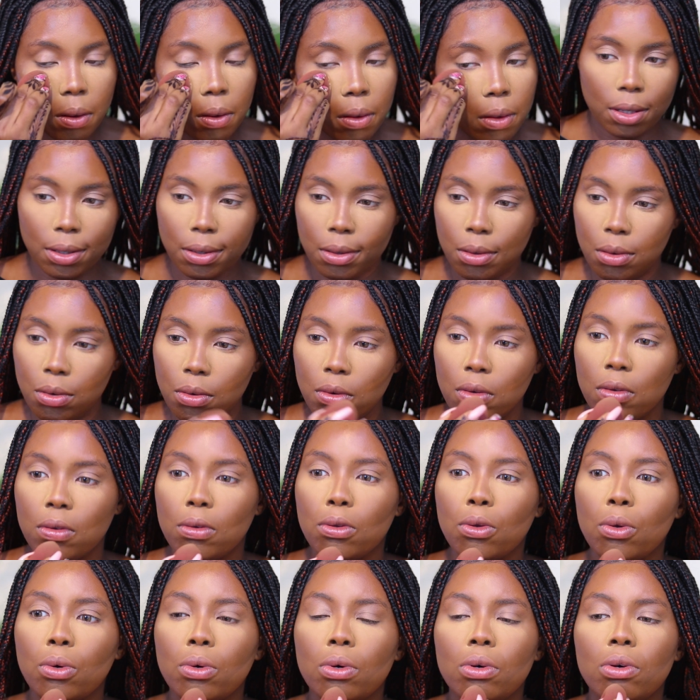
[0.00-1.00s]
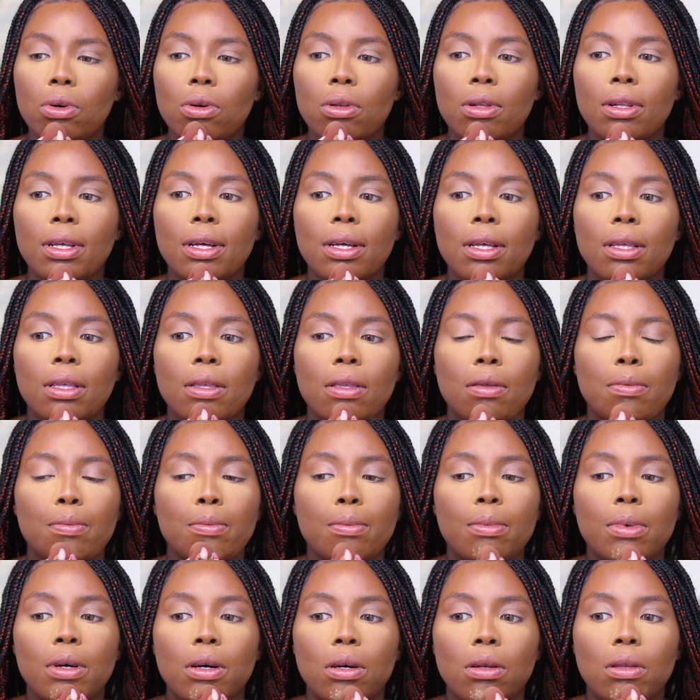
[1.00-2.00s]
And it looks so good, like it's
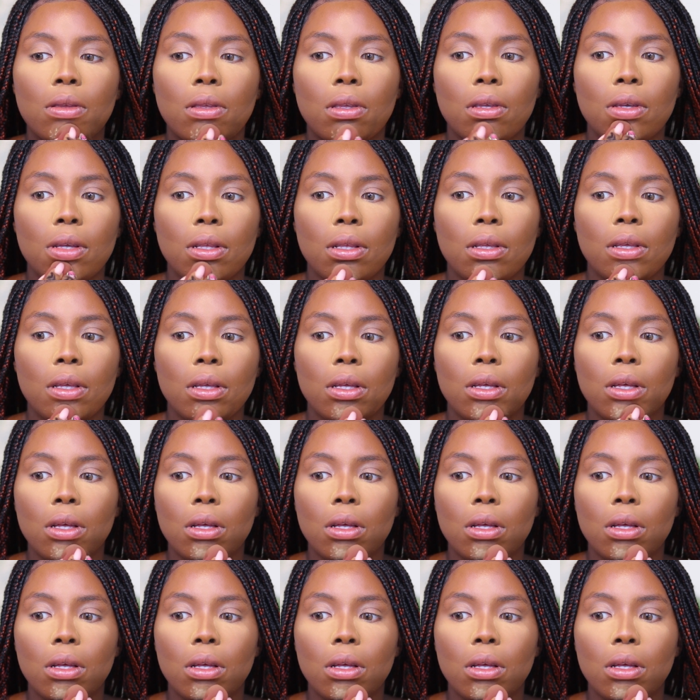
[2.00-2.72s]
melting.